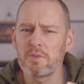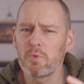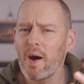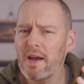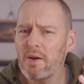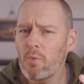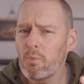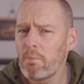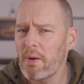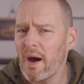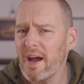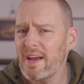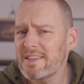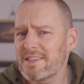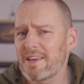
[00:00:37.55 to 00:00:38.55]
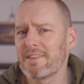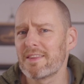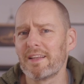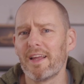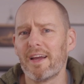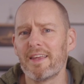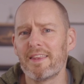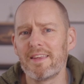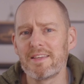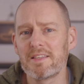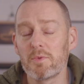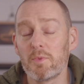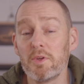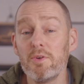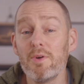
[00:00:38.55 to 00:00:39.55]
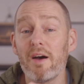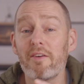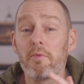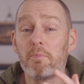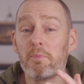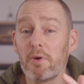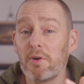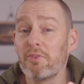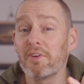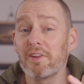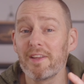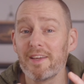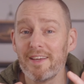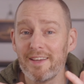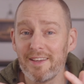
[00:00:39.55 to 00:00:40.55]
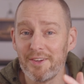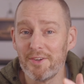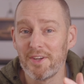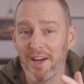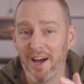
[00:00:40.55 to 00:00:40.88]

Why buy something like this when you have a perfectly good